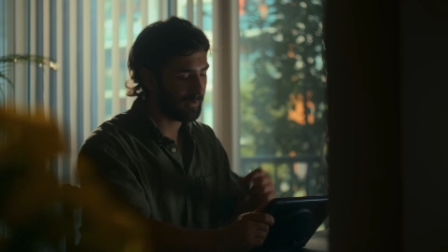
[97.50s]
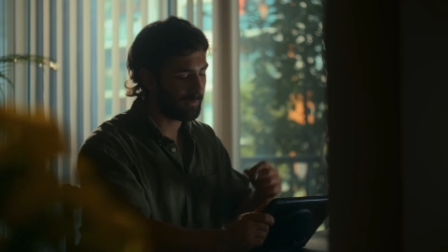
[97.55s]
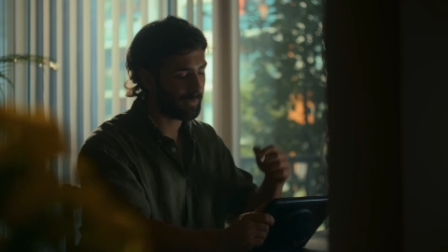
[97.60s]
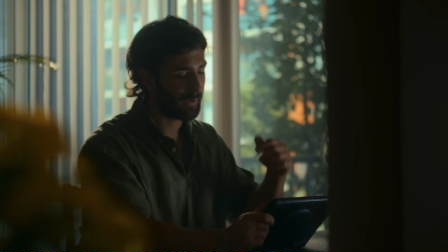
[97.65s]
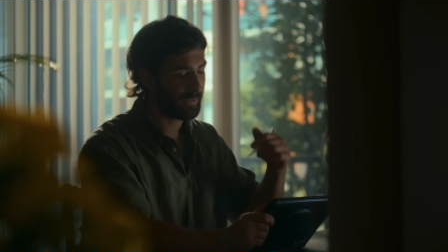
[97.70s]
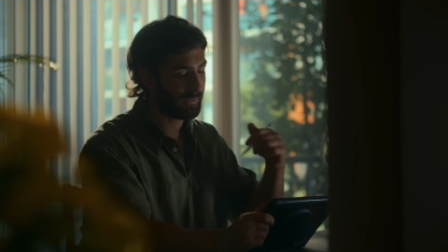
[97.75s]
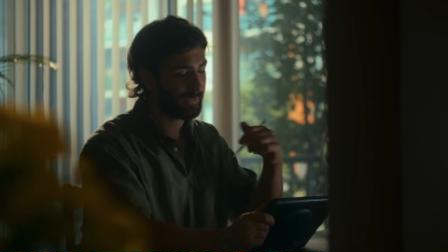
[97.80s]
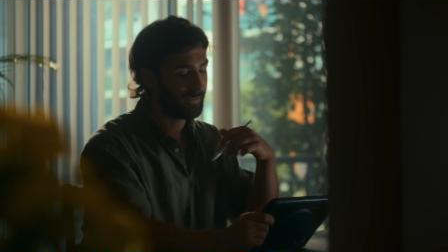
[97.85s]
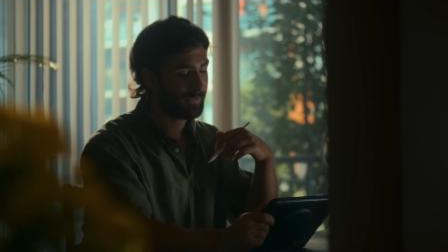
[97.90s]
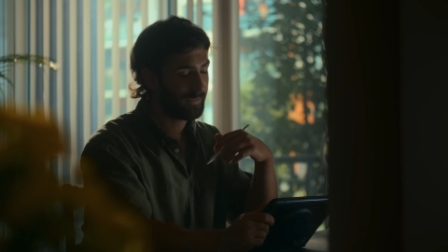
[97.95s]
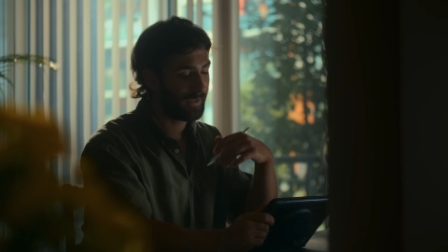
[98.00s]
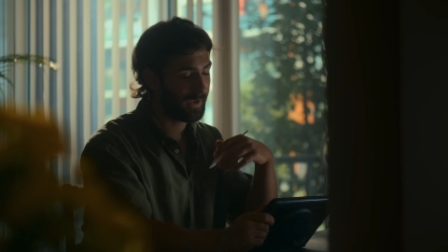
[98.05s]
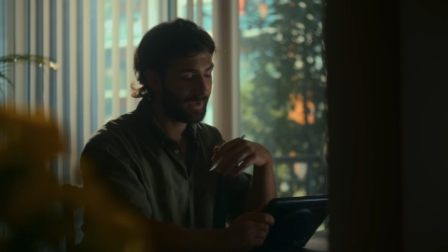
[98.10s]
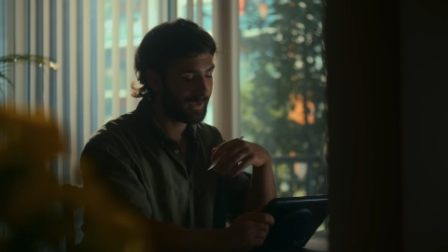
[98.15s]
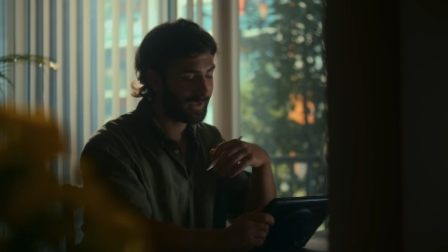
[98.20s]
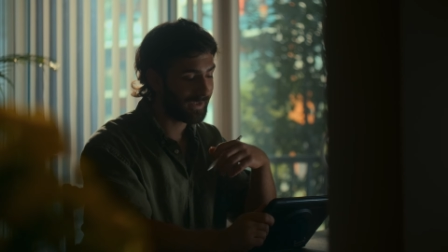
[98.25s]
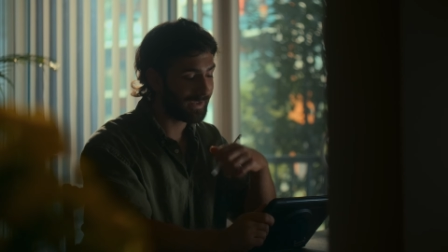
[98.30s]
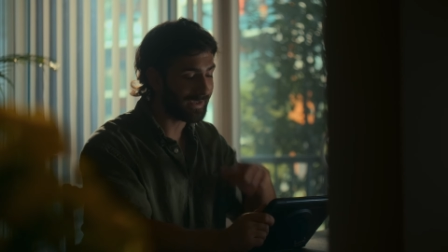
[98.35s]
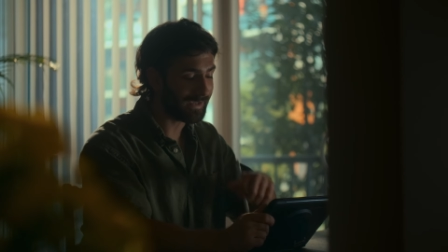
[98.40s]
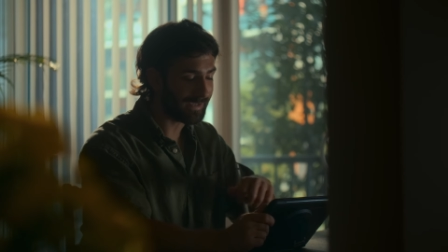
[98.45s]
But the
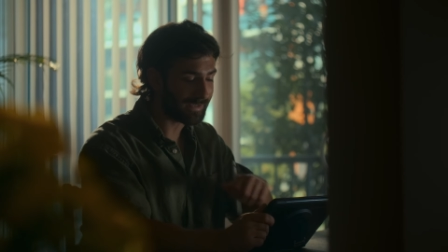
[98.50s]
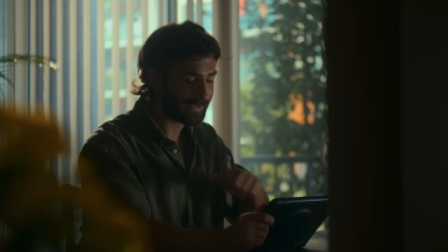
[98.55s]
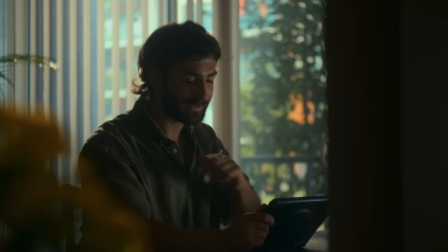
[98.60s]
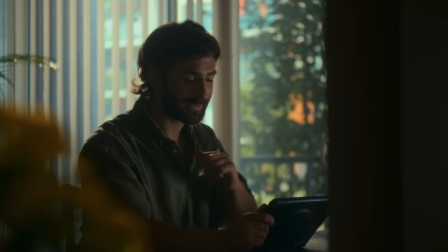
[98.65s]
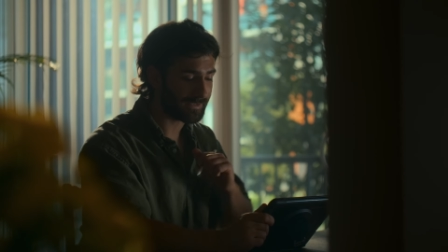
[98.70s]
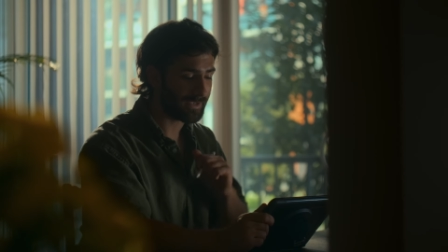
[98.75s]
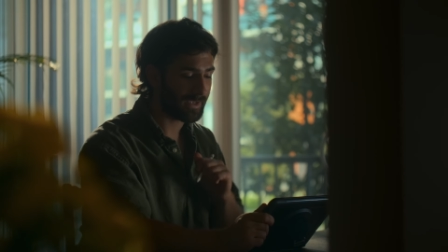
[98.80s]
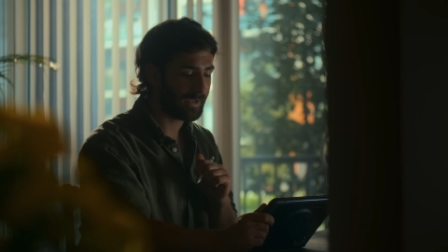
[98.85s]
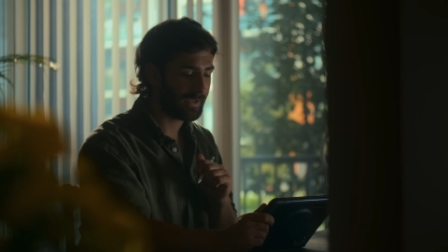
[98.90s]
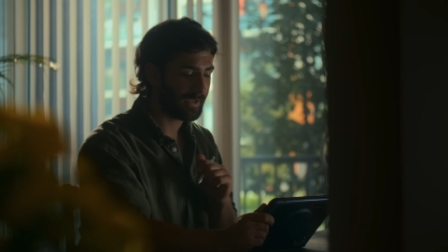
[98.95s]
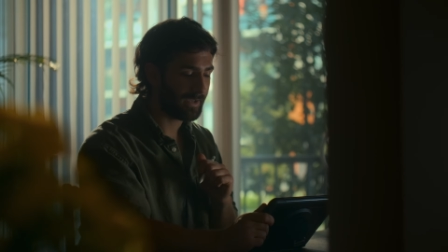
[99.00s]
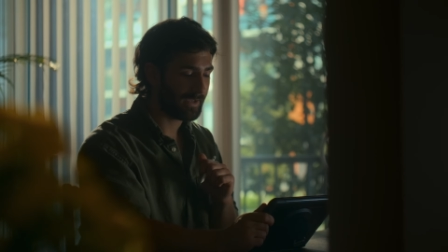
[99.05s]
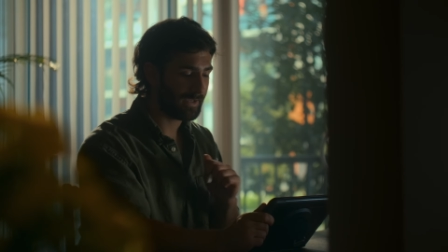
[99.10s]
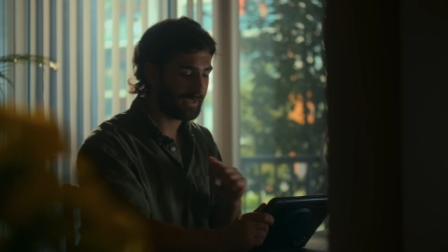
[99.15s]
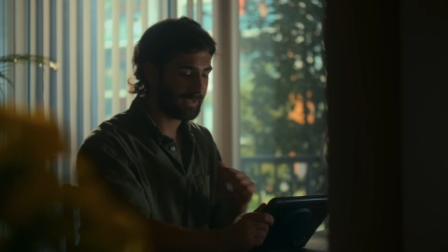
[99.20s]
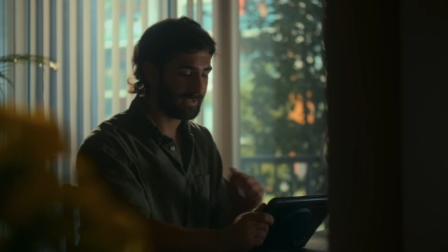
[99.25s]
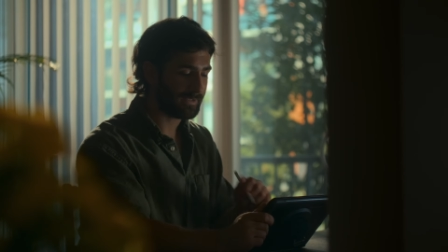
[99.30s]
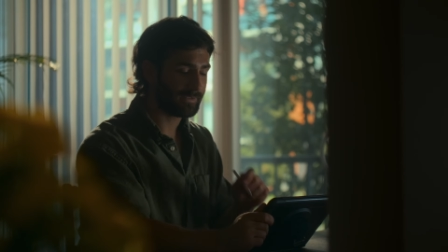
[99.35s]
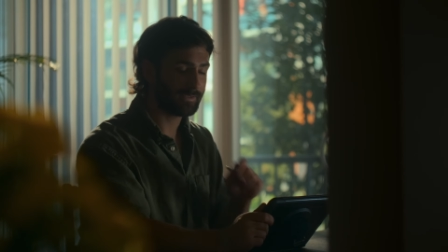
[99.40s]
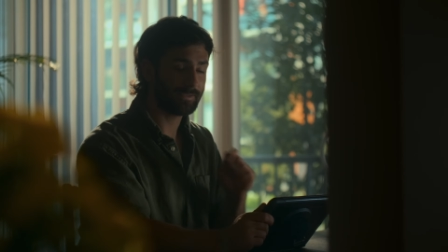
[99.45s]
thing is,
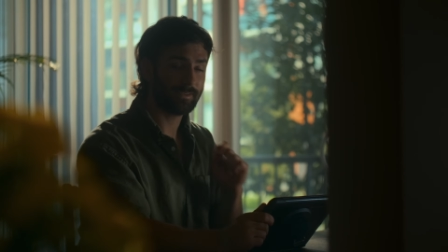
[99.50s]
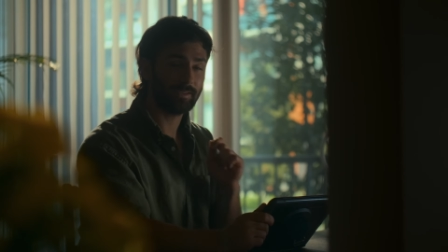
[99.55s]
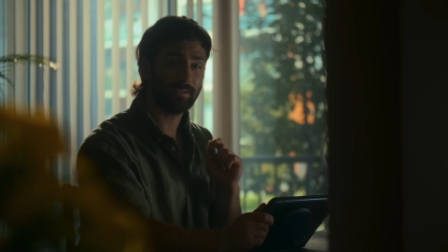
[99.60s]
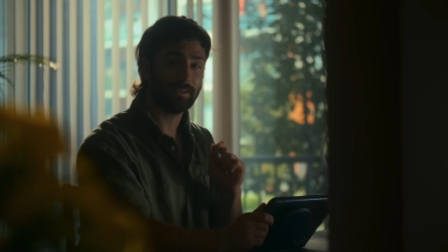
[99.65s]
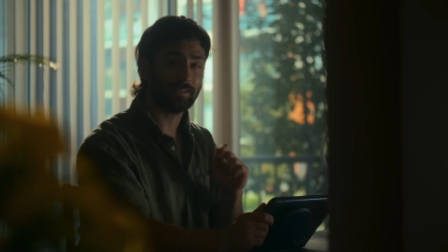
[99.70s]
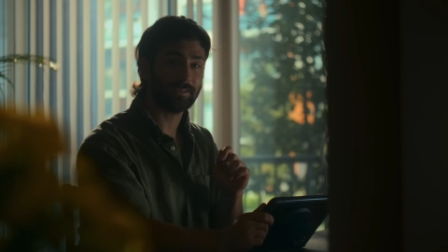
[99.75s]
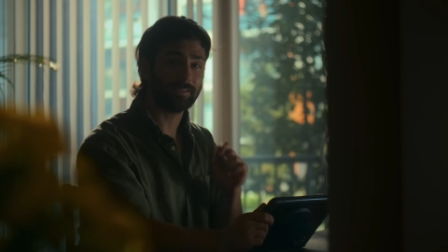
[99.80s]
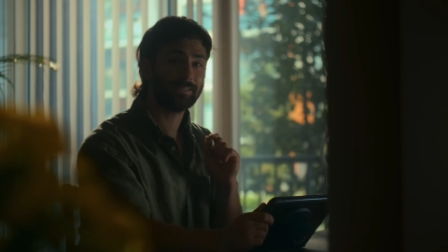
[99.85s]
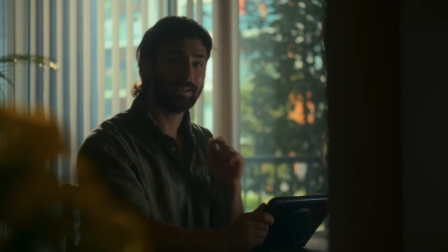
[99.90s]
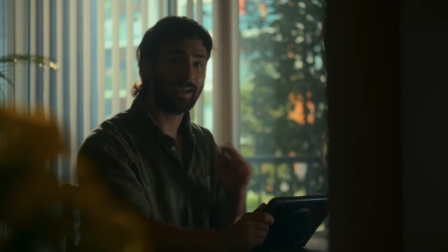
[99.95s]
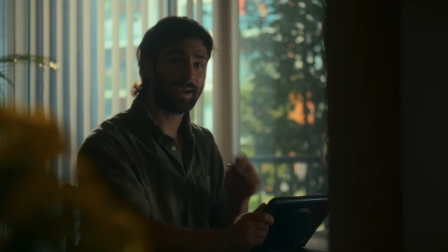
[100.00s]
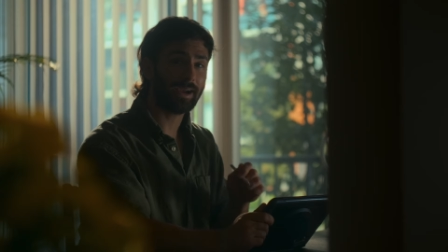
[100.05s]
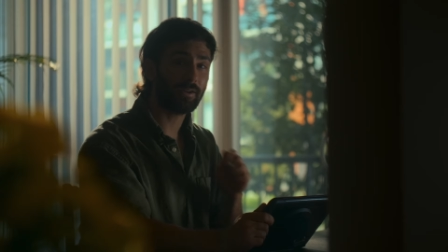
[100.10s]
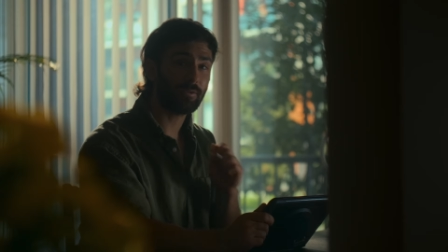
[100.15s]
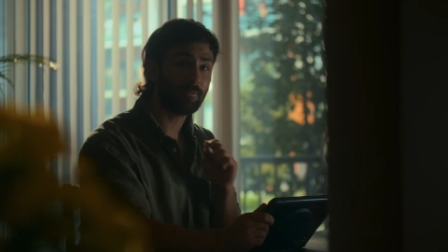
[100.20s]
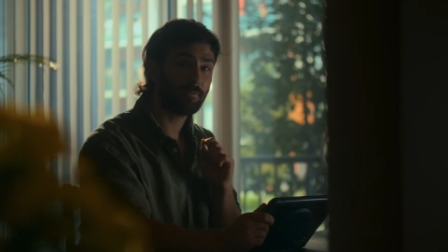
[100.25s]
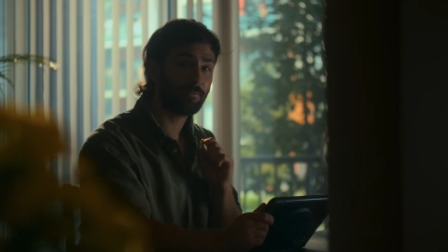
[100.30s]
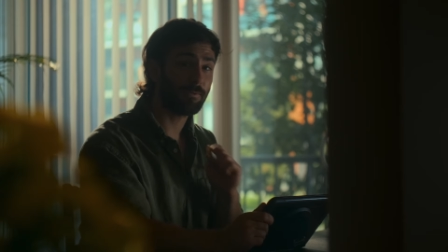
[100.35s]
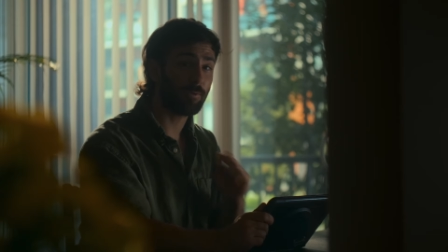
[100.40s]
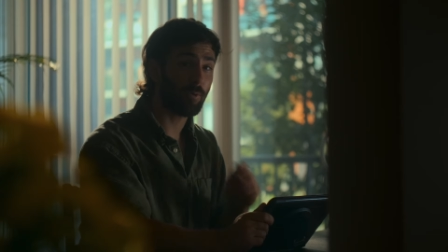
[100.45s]
it's a
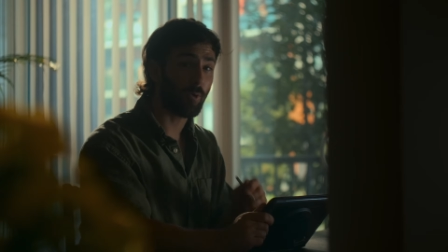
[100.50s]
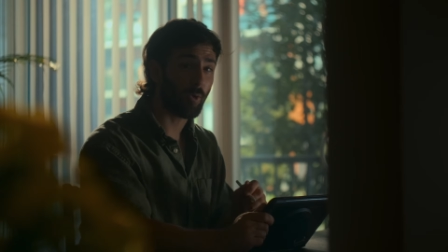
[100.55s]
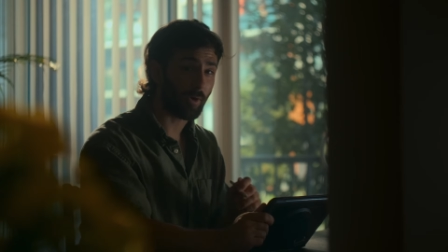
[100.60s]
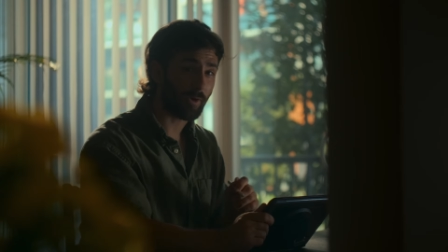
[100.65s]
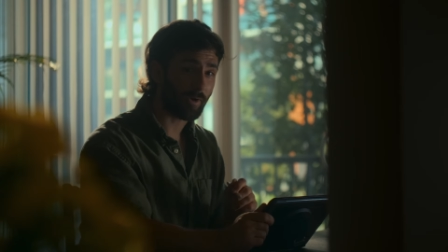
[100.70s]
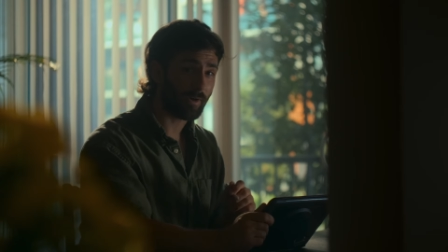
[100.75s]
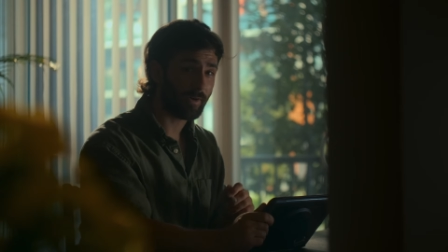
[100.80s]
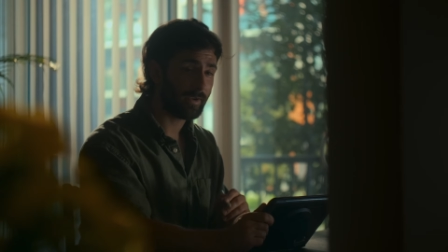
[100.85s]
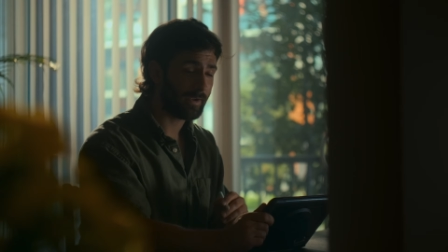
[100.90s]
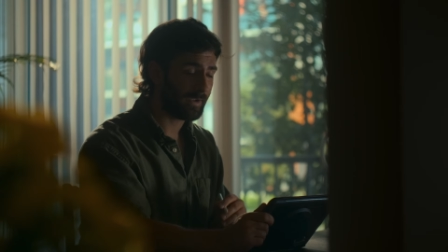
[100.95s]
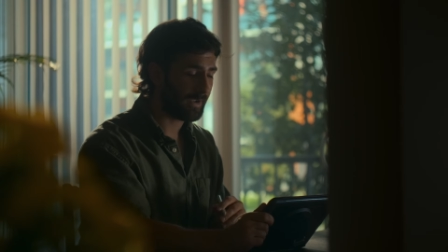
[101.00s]
second floor,